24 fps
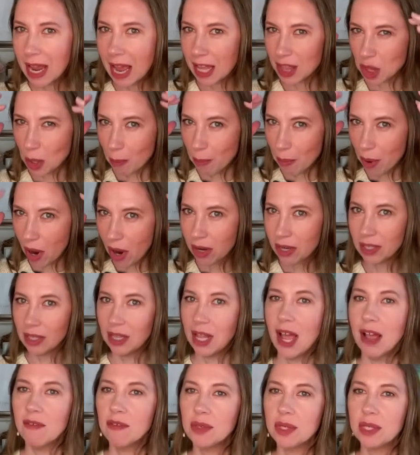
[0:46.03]
at the park
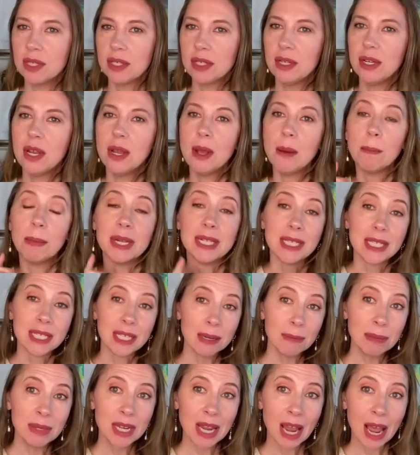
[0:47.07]
loves. But
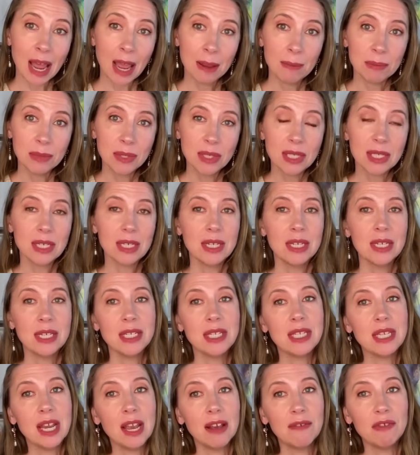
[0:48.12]
sometimes in
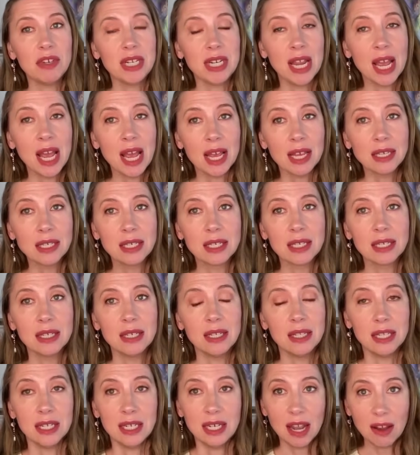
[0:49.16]
CFDS,
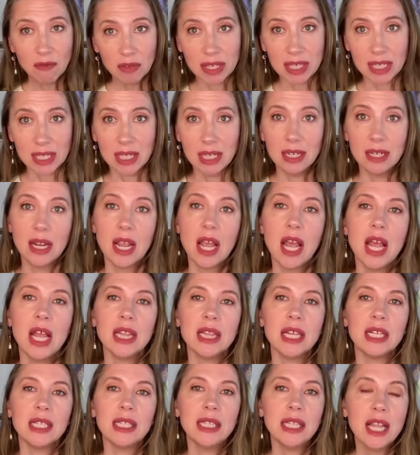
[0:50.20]
in the deficit,
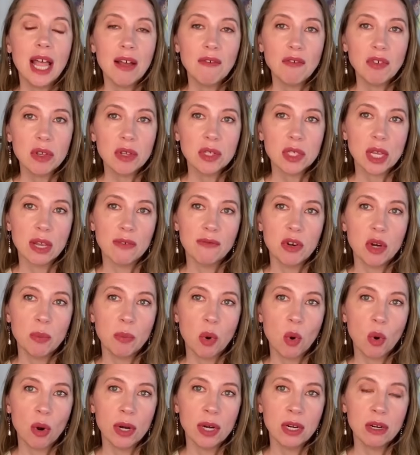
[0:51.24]
the levels of an
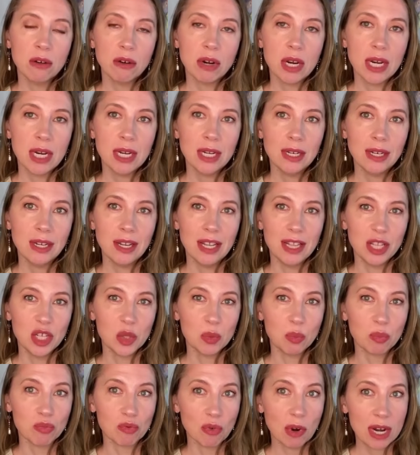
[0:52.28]
important ingredient in
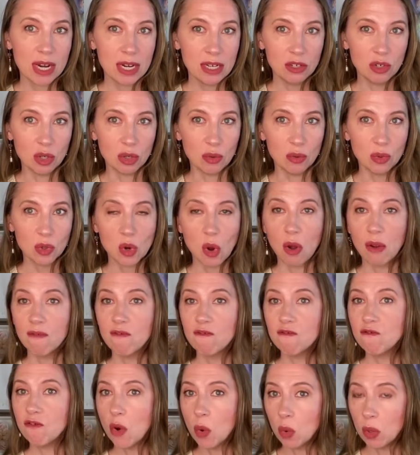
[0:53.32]
this brain juice called
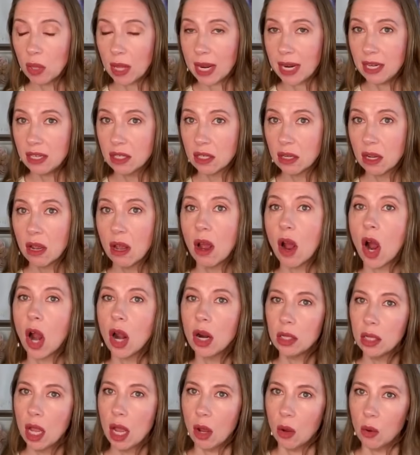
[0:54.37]
folate
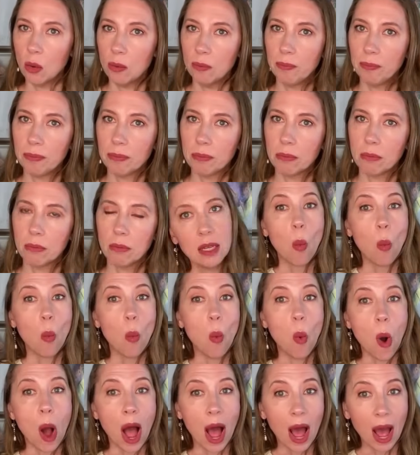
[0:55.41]
are low.
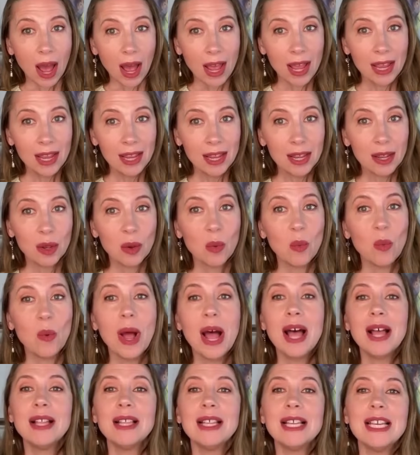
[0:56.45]
Why?
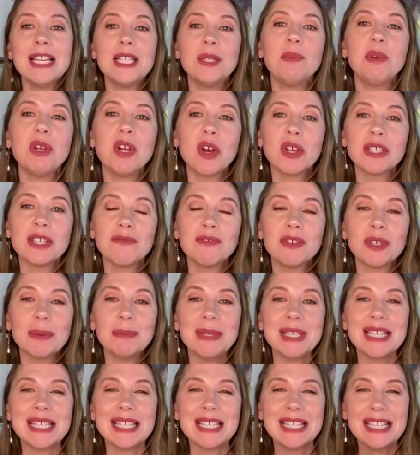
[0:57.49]
Well, it's because of some
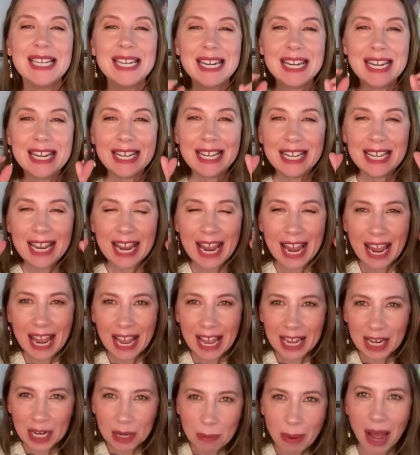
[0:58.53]
sneaky
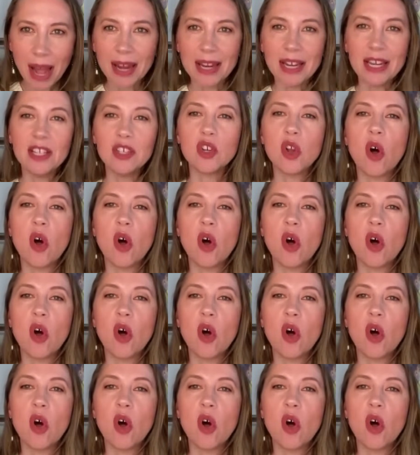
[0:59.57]
antibodies